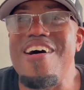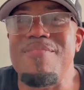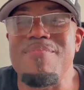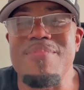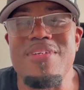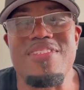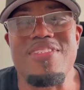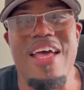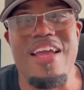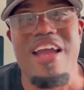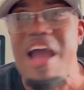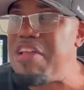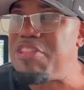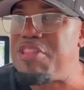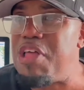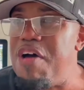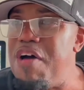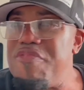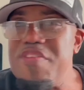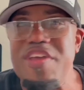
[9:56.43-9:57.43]
He's like, I
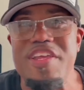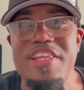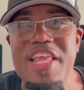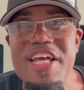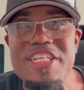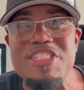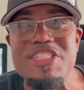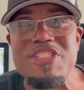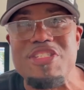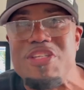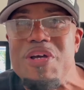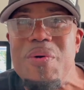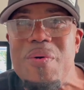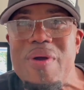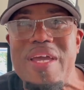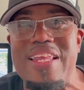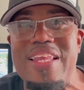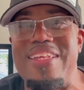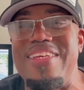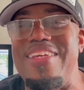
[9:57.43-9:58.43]
love it, let's do
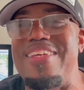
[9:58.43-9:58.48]
it.